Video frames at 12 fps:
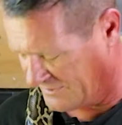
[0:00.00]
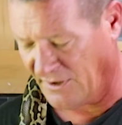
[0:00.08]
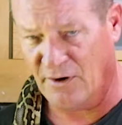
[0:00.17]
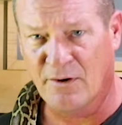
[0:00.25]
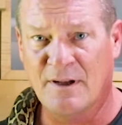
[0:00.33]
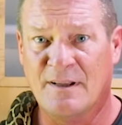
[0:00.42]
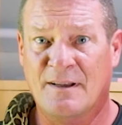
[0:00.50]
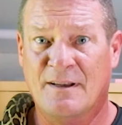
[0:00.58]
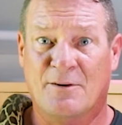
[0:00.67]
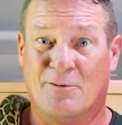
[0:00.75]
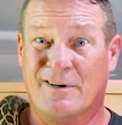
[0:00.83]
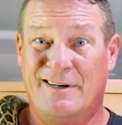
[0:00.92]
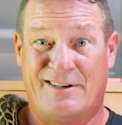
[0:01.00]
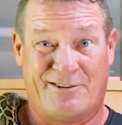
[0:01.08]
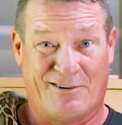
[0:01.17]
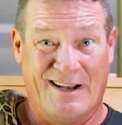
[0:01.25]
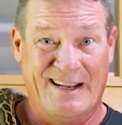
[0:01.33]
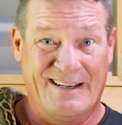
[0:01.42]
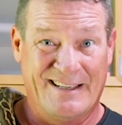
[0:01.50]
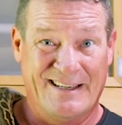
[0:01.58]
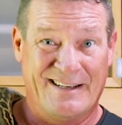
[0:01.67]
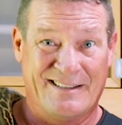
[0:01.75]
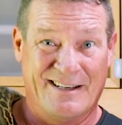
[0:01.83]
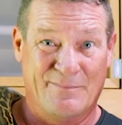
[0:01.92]
So we're gonna try and
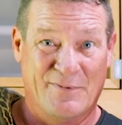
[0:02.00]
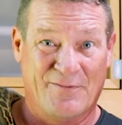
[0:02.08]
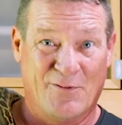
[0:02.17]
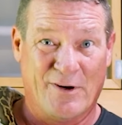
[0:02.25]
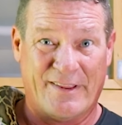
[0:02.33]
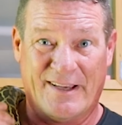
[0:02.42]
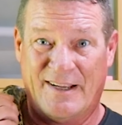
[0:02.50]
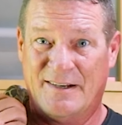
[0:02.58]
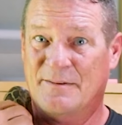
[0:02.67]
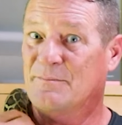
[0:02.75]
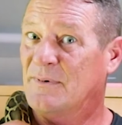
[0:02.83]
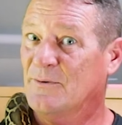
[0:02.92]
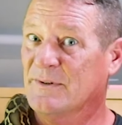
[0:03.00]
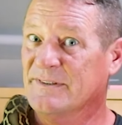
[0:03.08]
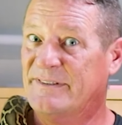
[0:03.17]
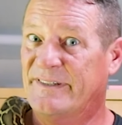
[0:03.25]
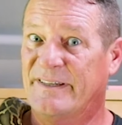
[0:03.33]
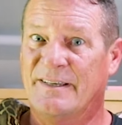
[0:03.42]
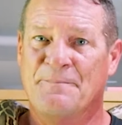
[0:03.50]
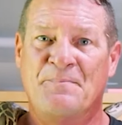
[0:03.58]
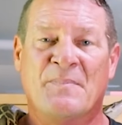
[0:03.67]
get it done before then, but we'll see.